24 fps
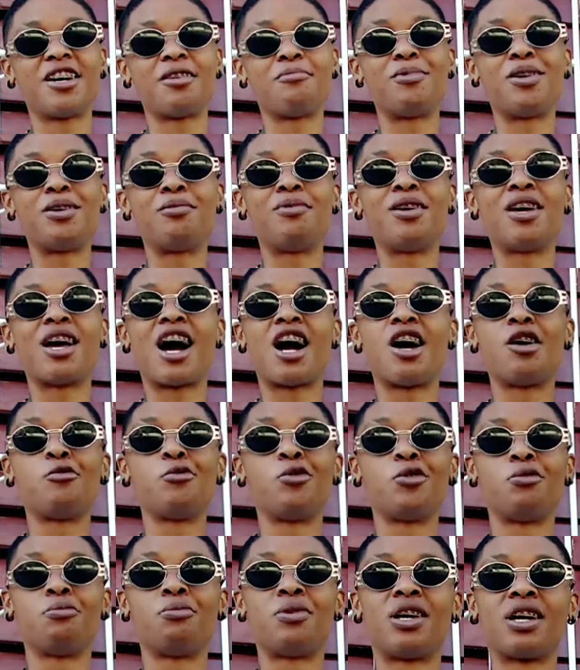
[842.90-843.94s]
Maybe I
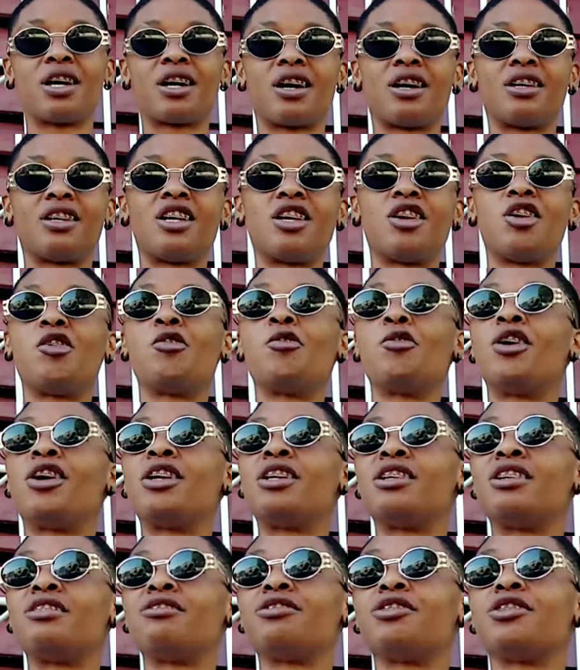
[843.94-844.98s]
will make another
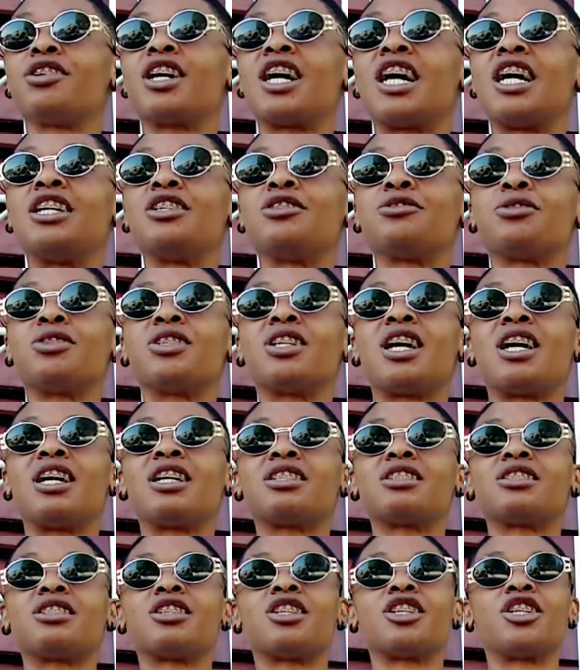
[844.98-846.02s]
one if you guys would
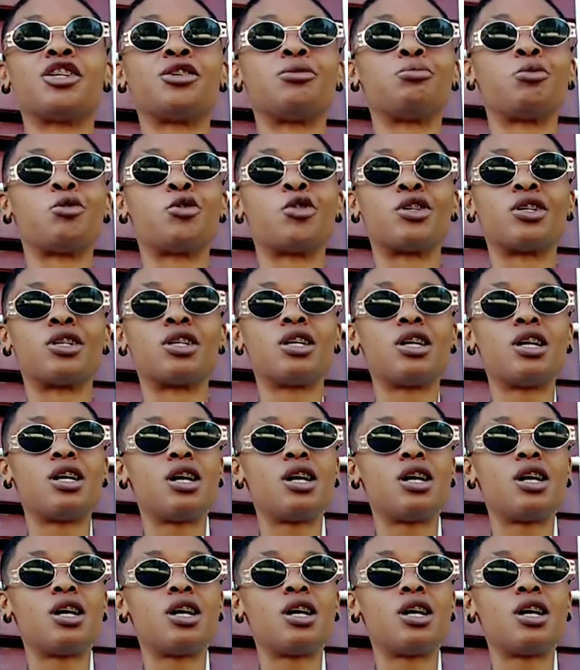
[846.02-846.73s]
like to hear more.